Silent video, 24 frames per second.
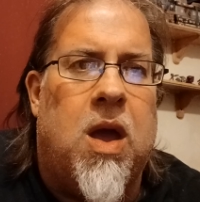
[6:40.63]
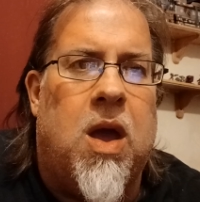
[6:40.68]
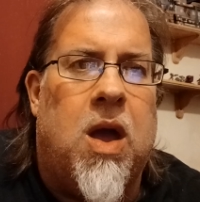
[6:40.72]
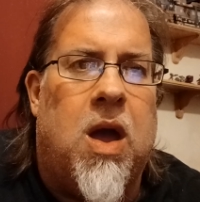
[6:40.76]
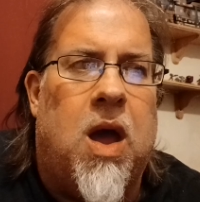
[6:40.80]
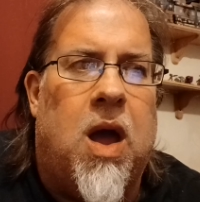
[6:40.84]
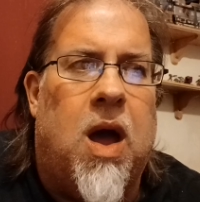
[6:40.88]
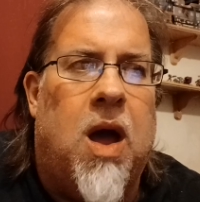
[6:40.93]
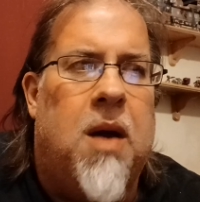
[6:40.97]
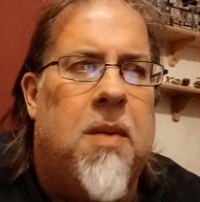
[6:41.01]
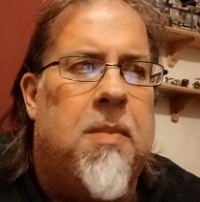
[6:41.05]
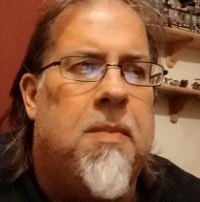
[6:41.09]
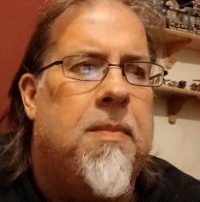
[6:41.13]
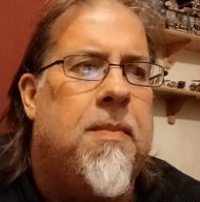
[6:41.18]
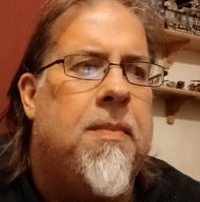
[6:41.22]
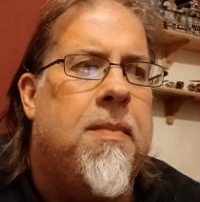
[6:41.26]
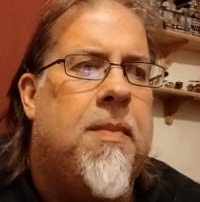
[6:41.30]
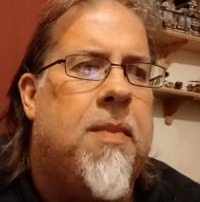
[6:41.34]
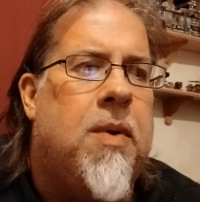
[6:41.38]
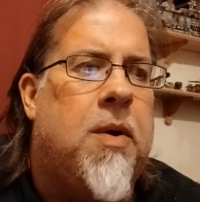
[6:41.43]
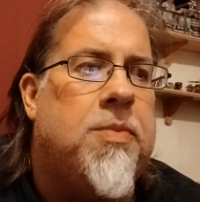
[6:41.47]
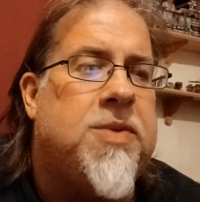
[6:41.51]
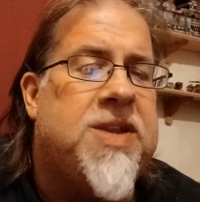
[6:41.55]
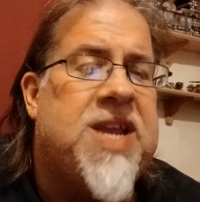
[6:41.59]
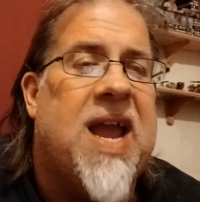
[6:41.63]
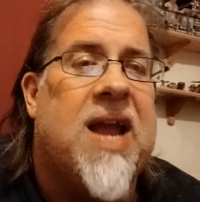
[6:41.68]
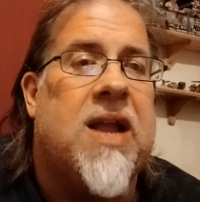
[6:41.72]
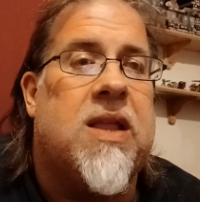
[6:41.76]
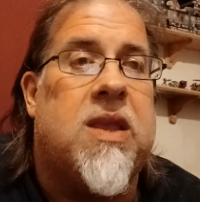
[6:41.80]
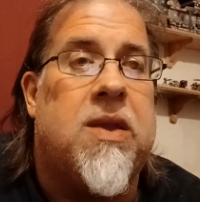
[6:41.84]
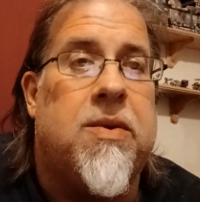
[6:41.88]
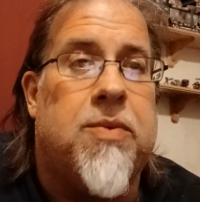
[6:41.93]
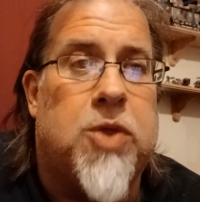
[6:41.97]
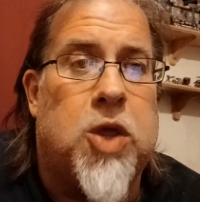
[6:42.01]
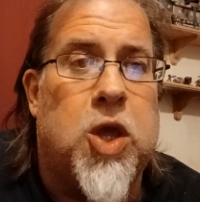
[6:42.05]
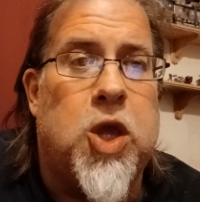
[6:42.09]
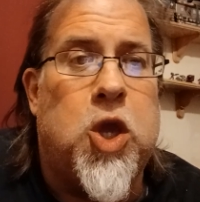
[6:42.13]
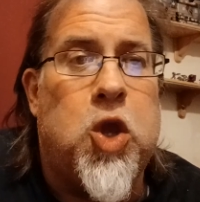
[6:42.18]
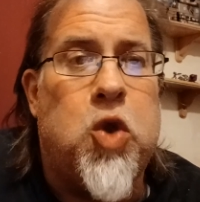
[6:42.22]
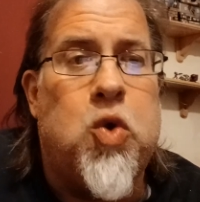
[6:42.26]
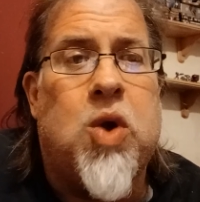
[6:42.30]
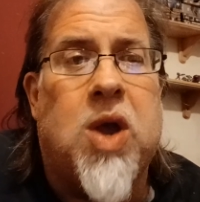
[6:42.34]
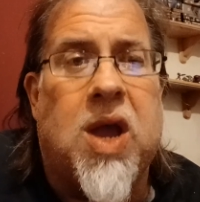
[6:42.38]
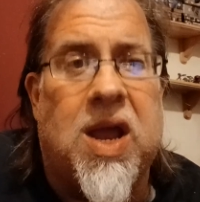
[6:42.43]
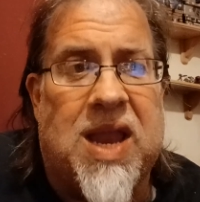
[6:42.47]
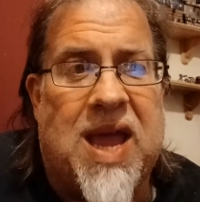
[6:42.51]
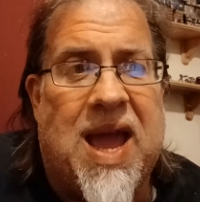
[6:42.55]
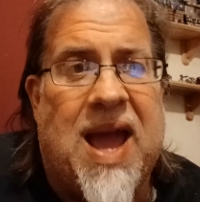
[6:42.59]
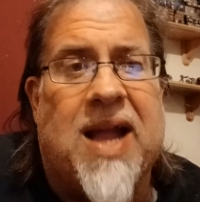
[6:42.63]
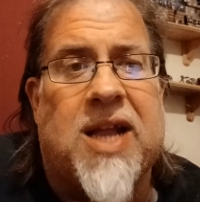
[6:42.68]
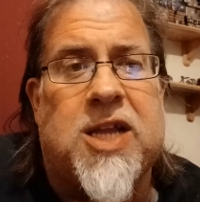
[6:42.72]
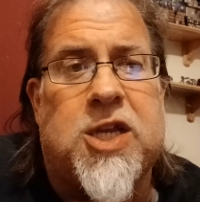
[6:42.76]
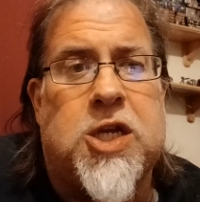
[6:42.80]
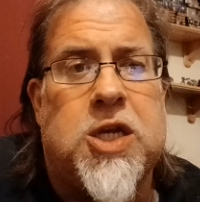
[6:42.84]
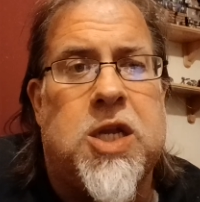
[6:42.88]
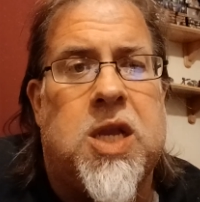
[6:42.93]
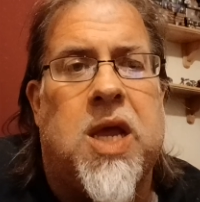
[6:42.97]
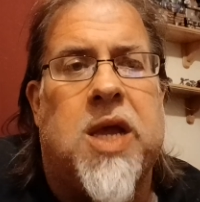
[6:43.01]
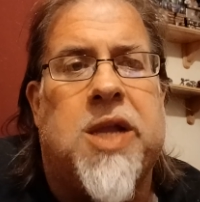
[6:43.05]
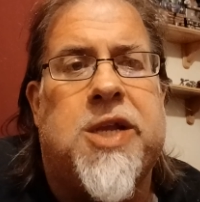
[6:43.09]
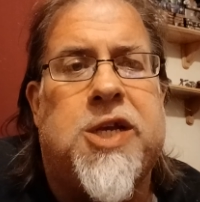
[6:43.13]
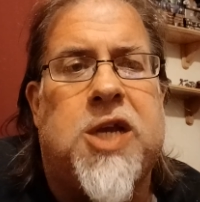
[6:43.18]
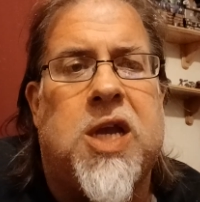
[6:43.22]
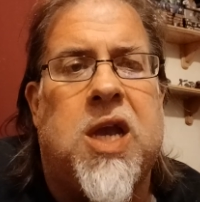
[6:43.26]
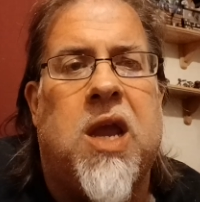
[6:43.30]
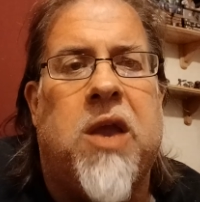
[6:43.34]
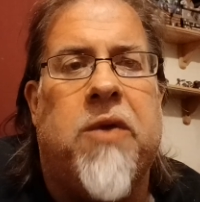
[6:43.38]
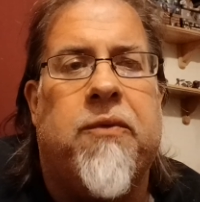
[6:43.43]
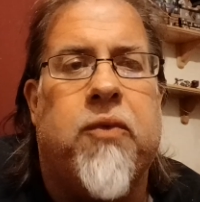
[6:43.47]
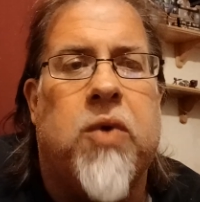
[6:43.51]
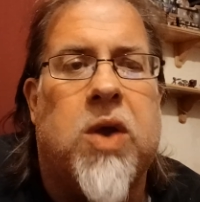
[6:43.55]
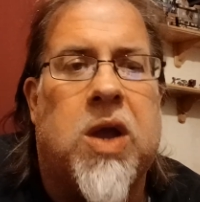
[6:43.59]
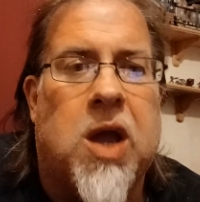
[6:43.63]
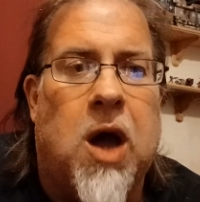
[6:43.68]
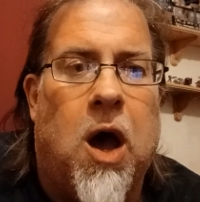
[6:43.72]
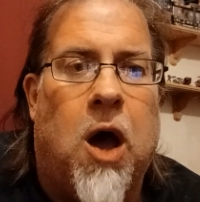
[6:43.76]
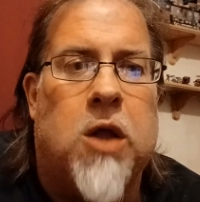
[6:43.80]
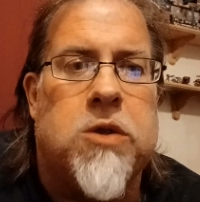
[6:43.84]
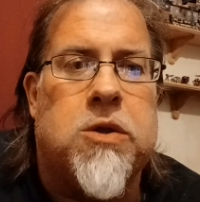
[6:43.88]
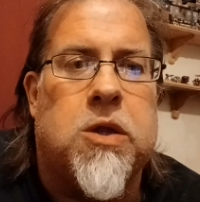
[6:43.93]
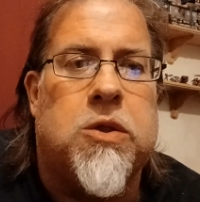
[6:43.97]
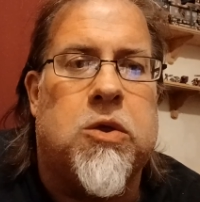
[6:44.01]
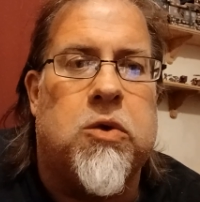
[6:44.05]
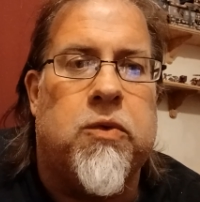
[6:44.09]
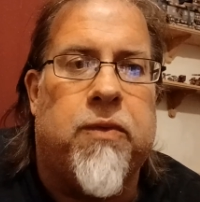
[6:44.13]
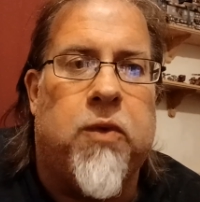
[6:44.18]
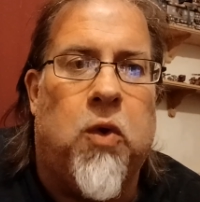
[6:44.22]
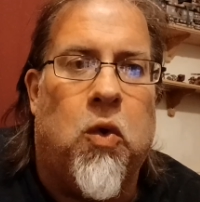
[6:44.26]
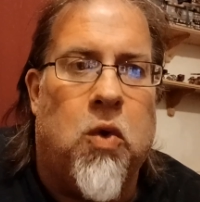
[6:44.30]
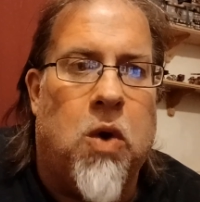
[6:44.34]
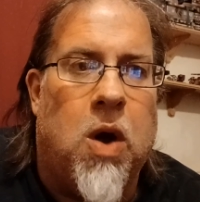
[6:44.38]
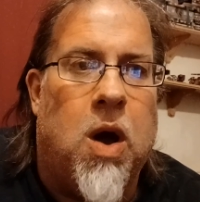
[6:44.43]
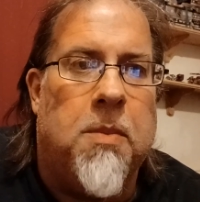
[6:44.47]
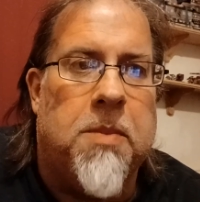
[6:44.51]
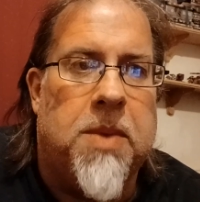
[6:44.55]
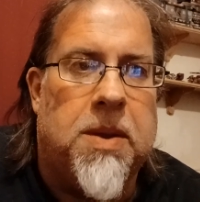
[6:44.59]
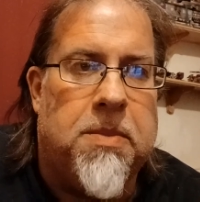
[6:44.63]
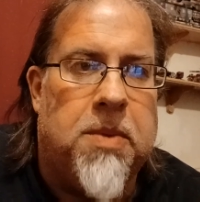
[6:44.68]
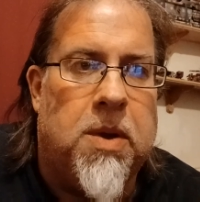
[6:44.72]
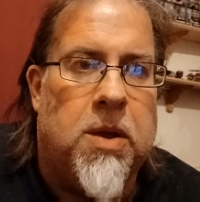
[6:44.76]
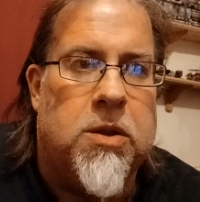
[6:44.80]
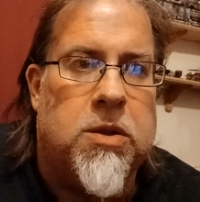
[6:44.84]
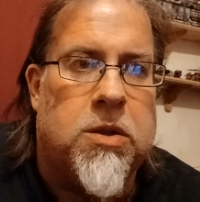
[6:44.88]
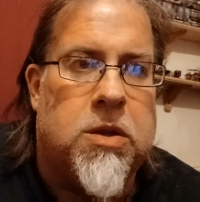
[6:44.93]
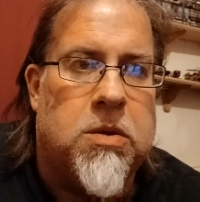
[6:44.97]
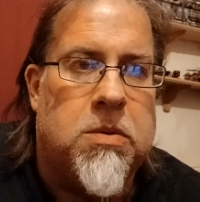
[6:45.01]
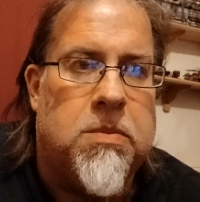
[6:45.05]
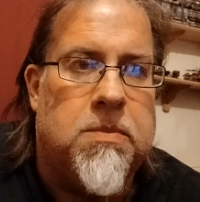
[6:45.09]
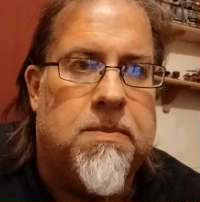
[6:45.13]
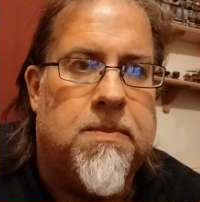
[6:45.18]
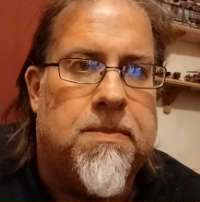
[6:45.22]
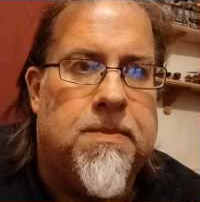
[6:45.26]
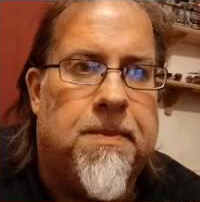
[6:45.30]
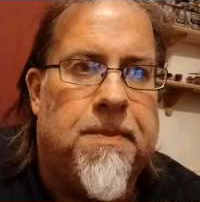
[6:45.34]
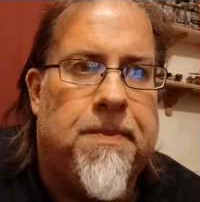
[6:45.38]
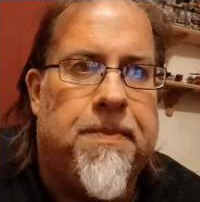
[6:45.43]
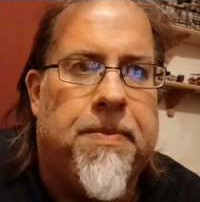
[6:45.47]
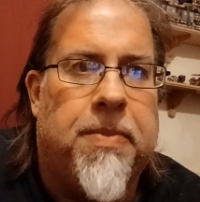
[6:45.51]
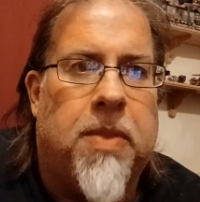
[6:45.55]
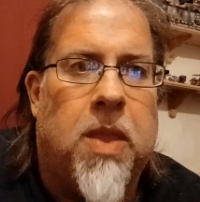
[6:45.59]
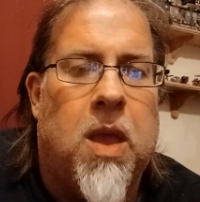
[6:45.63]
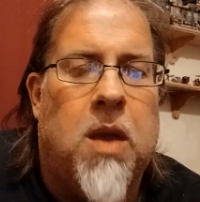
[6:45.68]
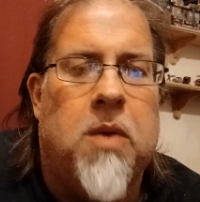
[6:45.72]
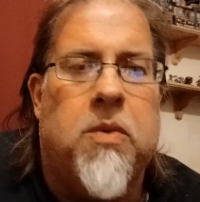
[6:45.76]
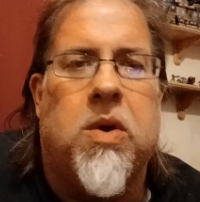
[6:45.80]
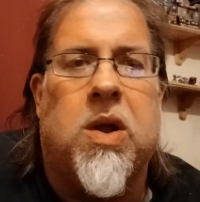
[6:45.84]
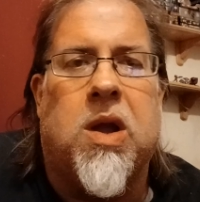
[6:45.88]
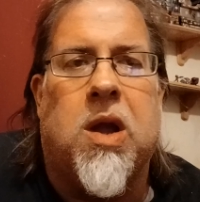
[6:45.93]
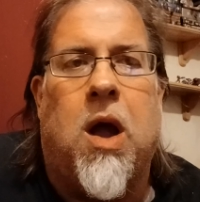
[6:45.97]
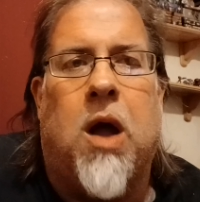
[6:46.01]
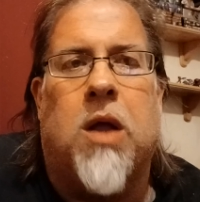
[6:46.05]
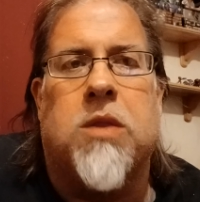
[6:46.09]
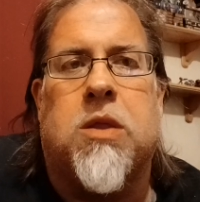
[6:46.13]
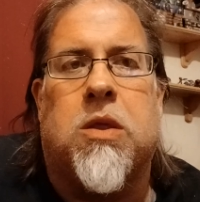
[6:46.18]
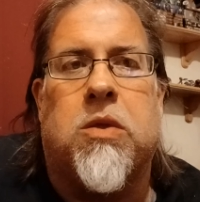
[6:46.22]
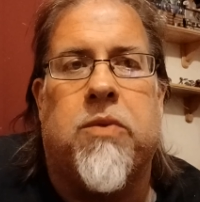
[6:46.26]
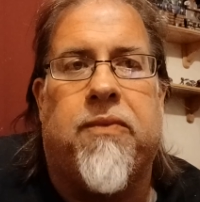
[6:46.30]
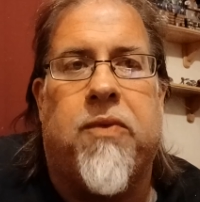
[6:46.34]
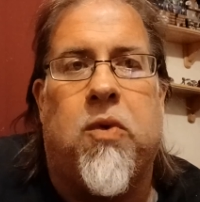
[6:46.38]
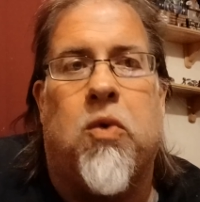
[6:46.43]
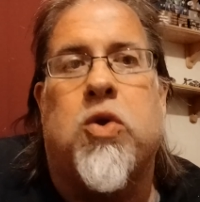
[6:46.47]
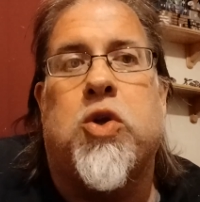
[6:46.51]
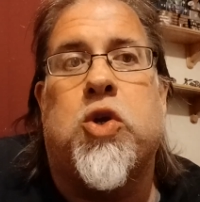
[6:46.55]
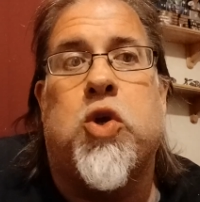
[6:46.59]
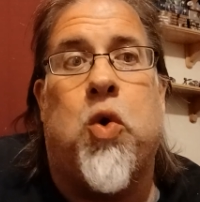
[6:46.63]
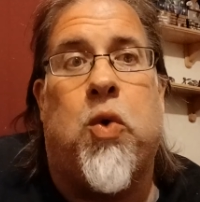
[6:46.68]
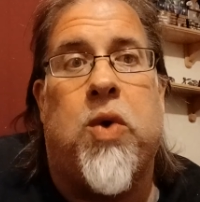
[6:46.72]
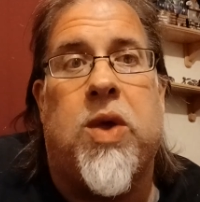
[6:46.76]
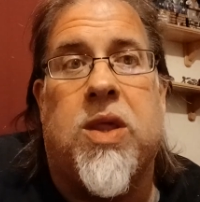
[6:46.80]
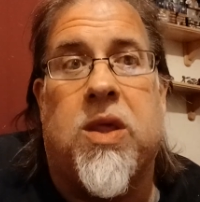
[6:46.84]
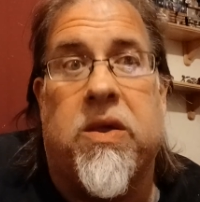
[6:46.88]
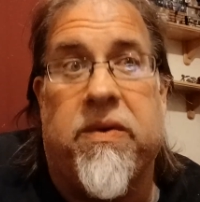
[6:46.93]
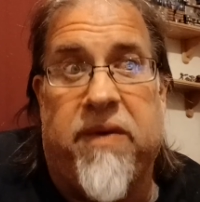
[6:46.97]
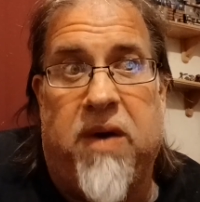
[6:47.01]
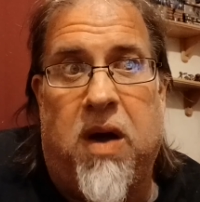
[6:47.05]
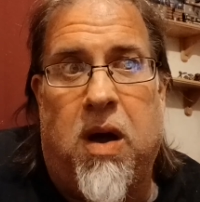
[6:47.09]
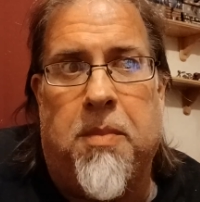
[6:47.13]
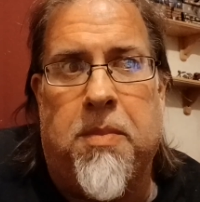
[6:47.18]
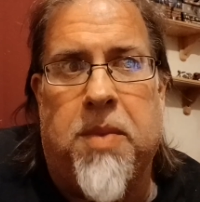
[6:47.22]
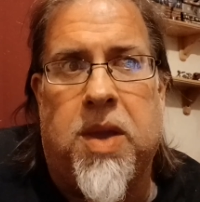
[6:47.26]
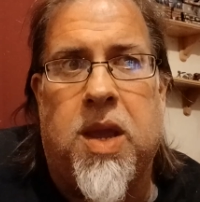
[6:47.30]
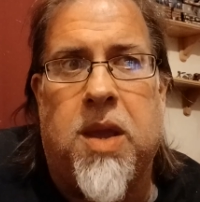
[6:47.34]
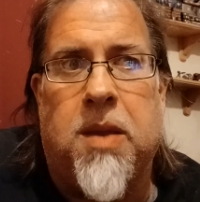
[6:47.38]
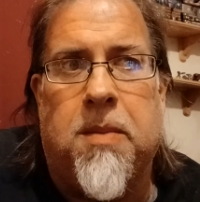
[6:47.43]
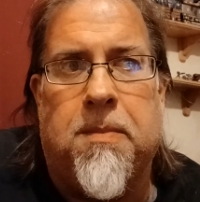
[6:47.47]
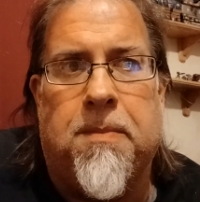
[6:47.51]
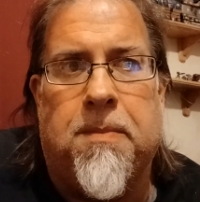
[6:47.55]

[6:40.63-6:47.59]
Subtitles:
objectives that you can actually achieve regardless of your army build, regardless of your choice of army.